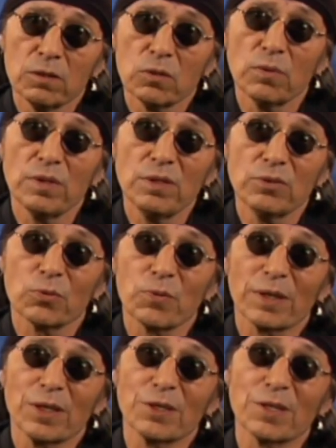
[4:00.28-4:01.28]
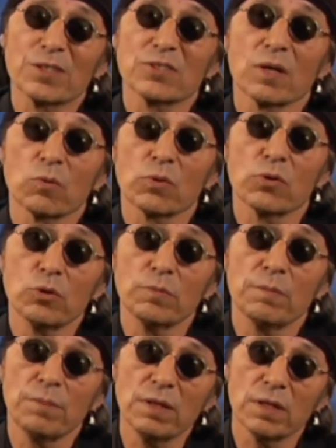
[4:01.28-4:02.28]
know, we need to recognize that we're
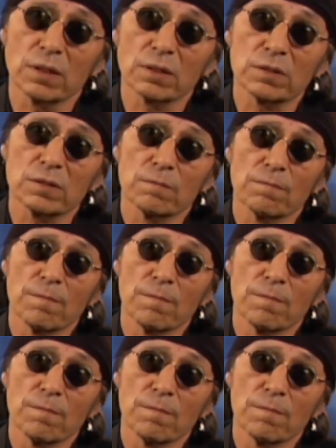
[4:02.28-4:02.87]
human beings